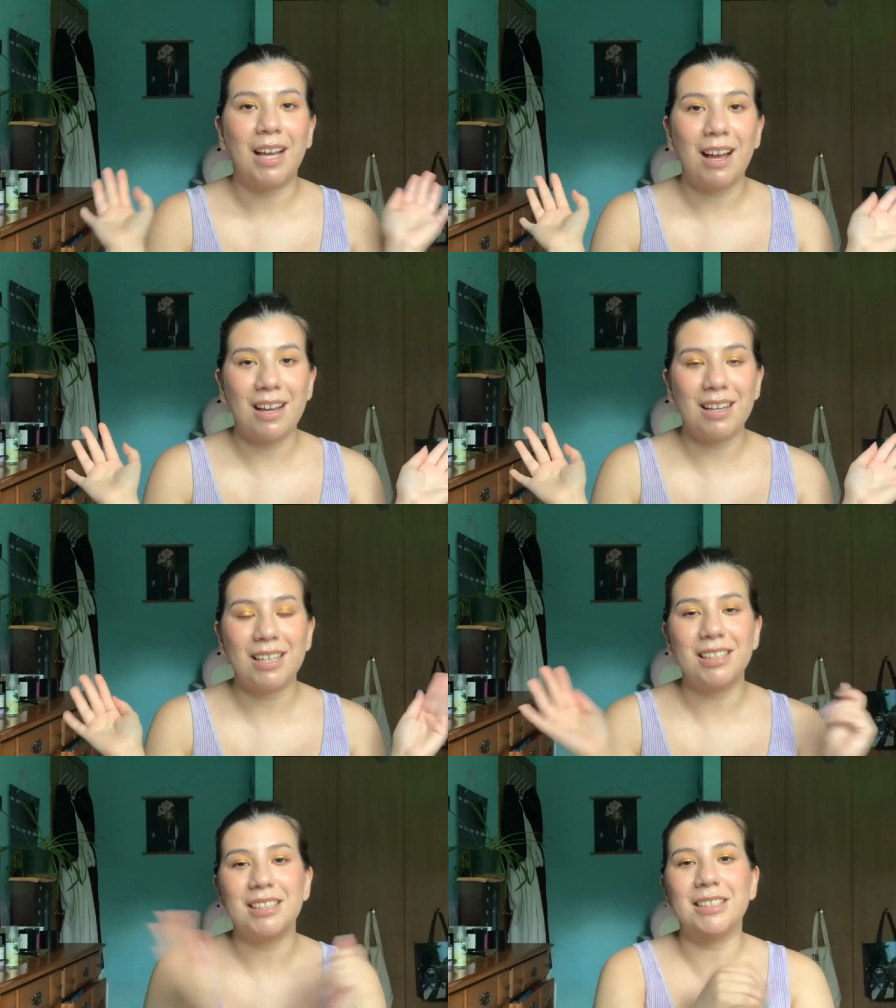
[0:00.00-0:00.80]

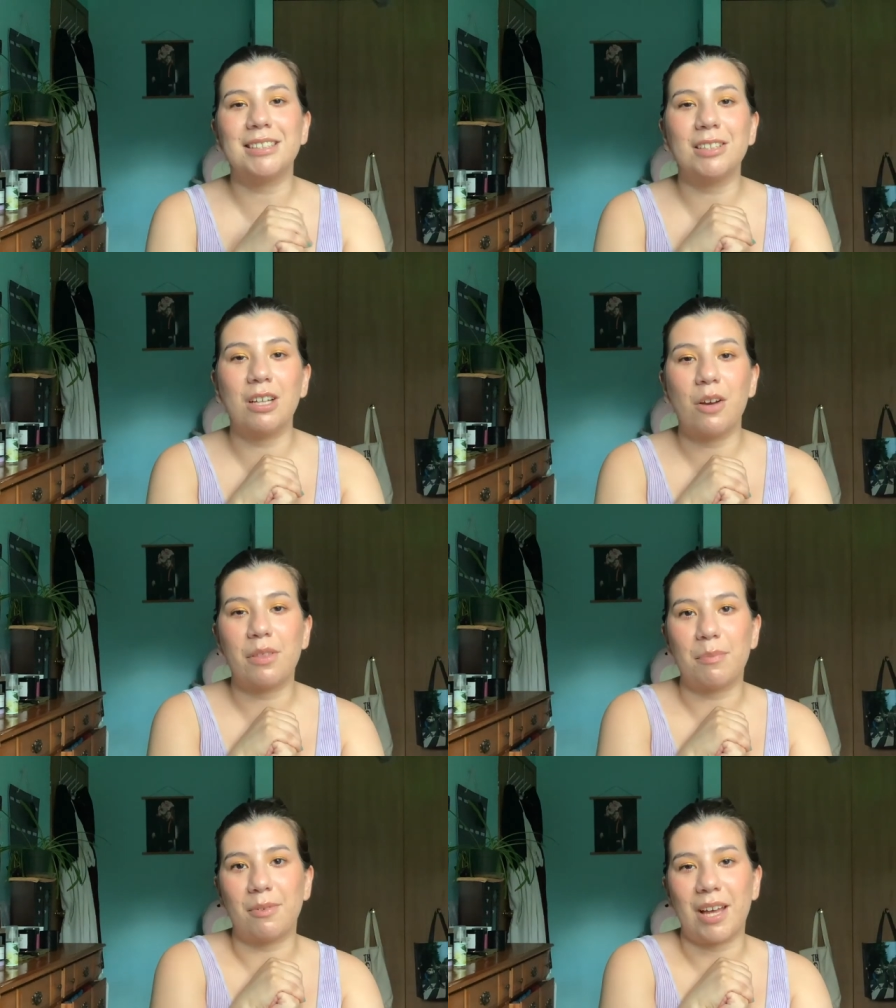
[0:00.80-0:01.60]
Hi, it's the girl
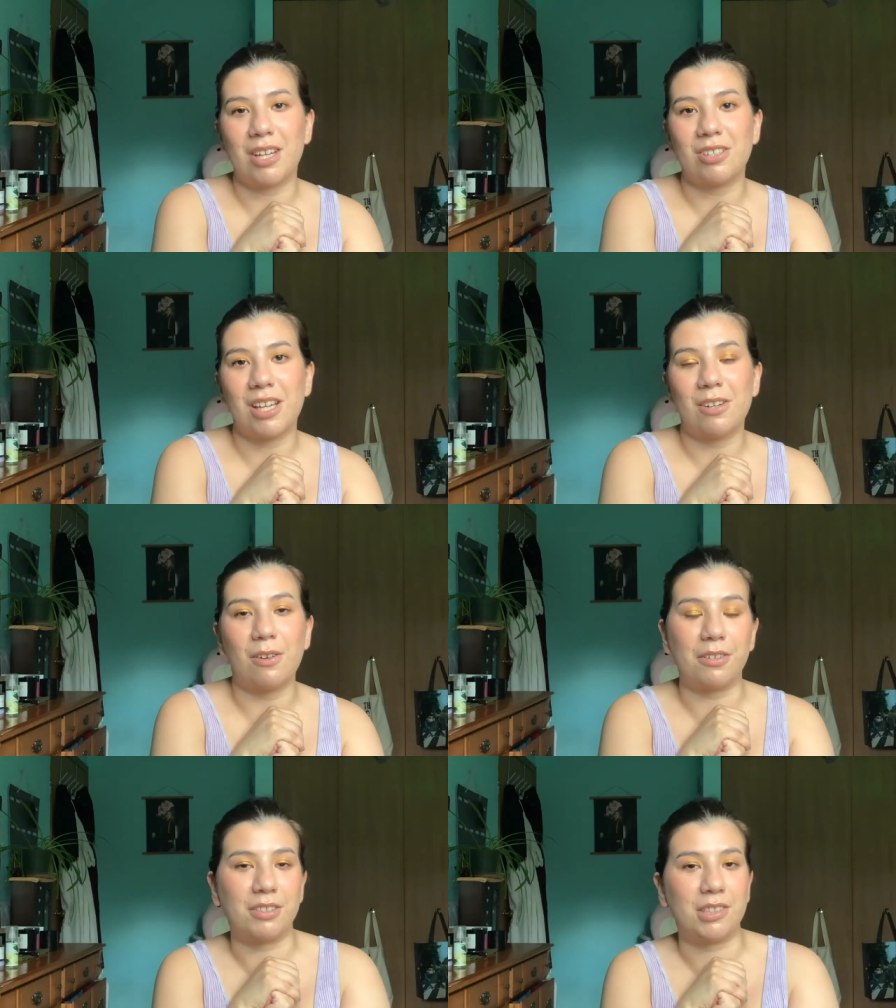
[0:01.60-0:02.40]
with blue eyeshadow,
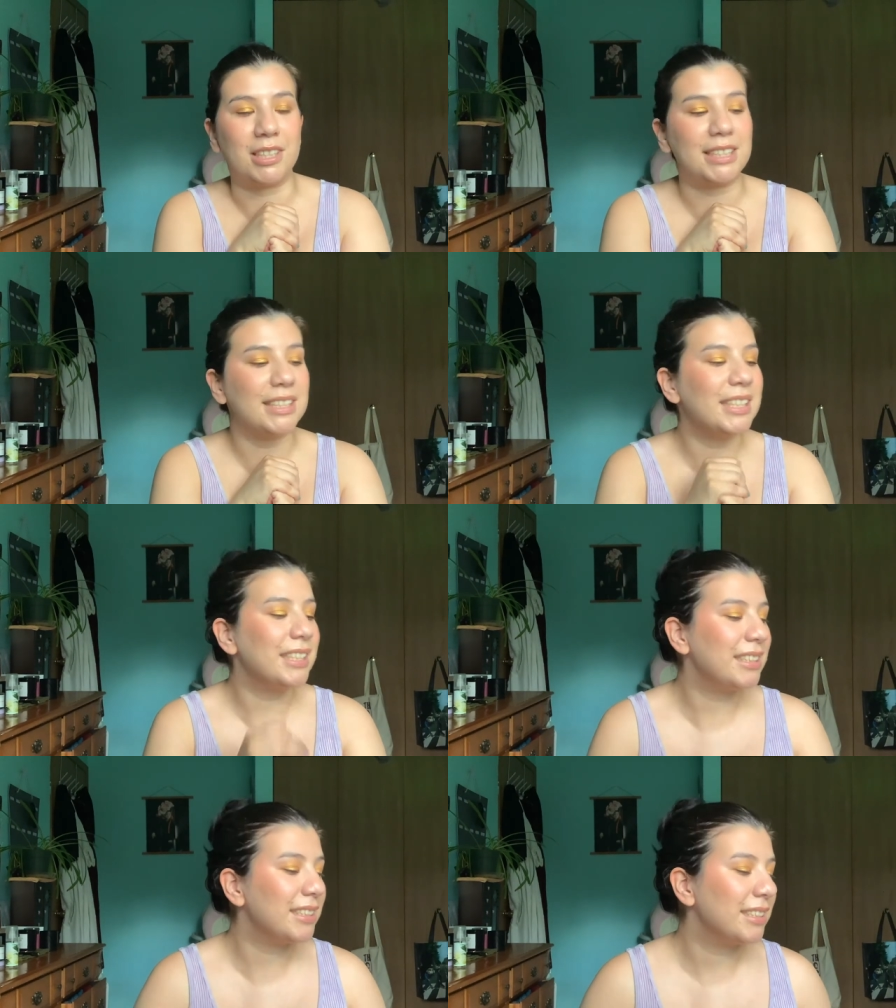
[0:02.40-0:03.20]
also known as
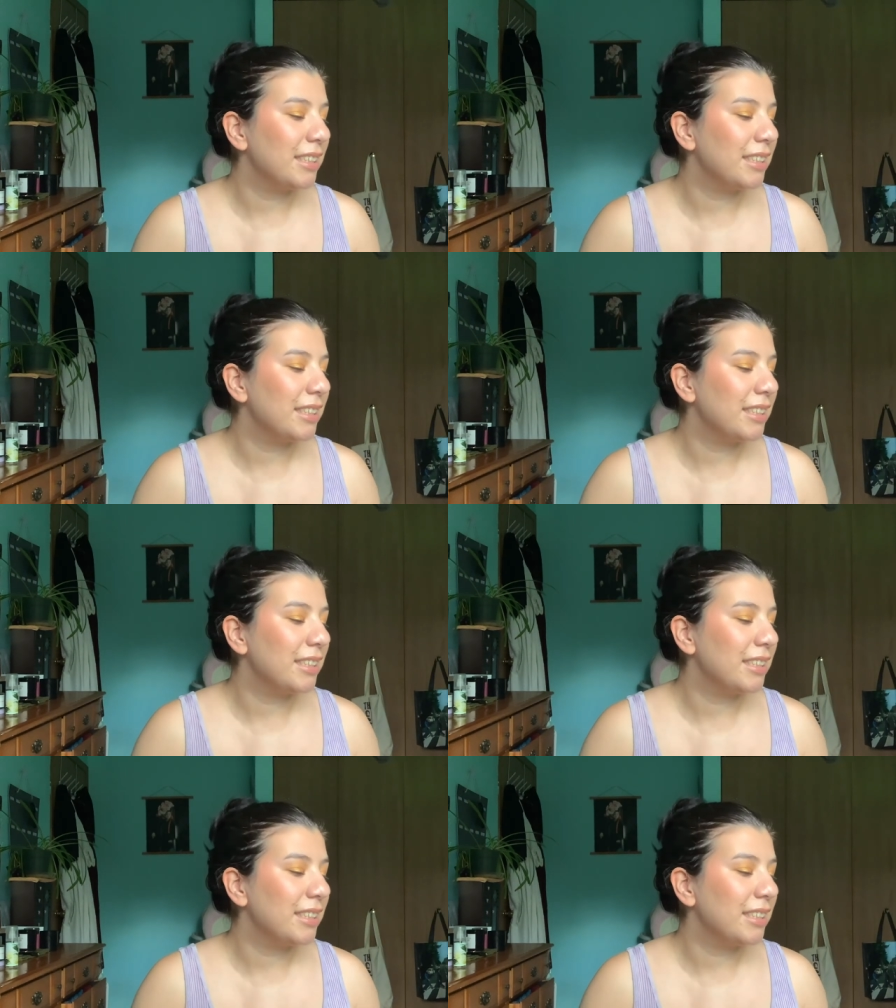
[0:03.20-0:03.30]
Liz.